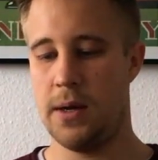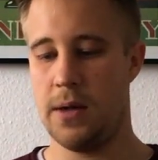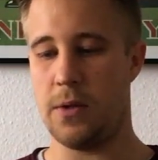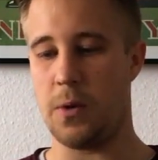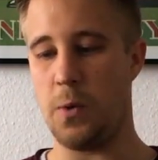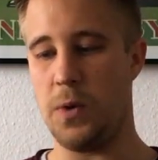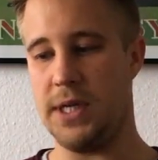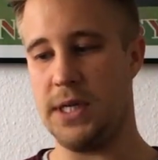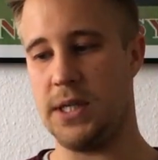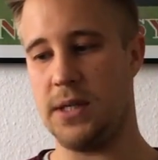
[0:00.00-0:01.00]
through
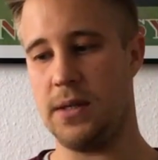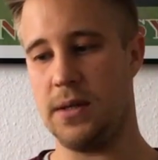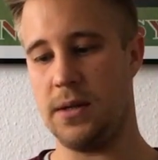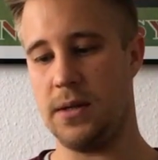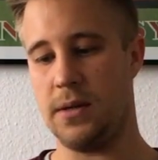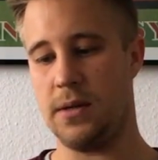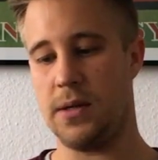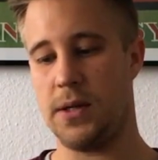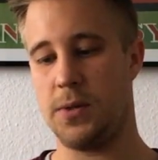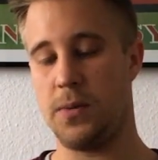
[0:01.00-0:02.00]
these
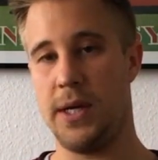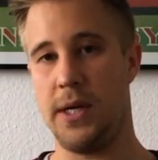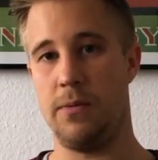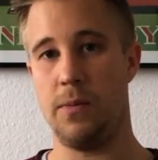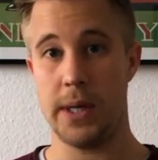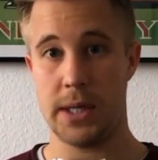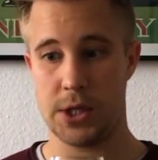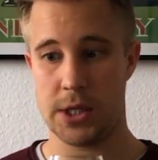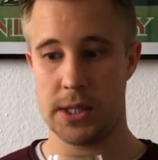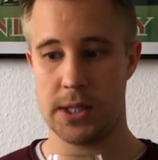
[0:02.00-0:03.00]
3
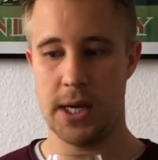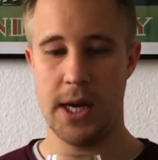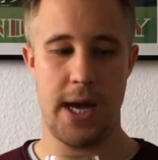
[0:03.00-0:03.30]
vintages